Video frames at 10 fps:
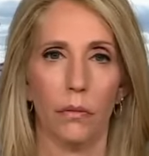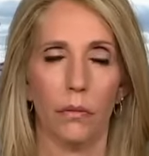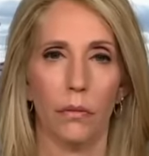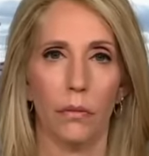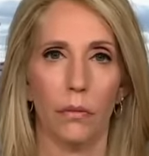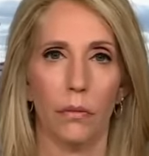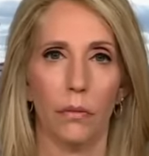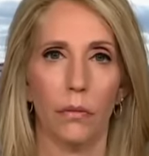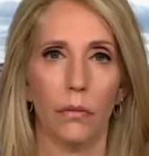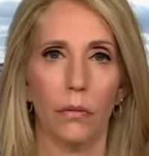
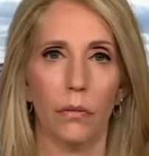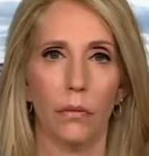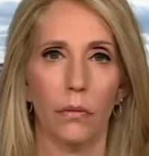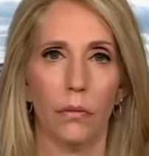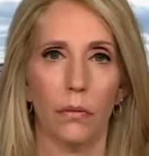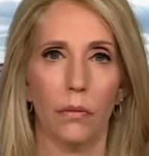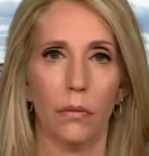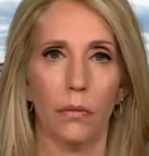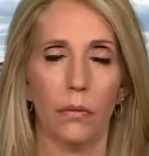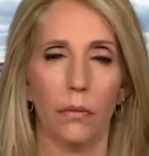
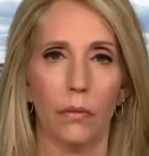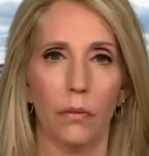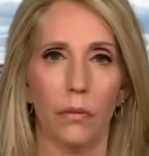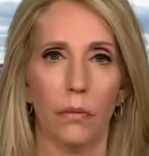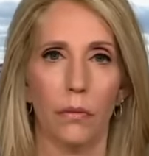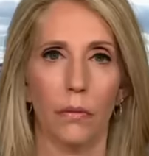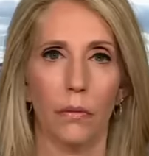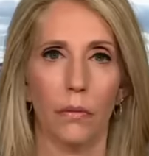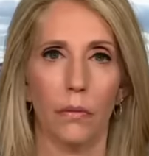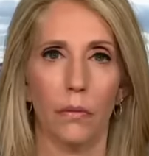
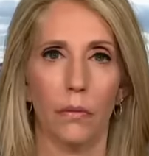(silent)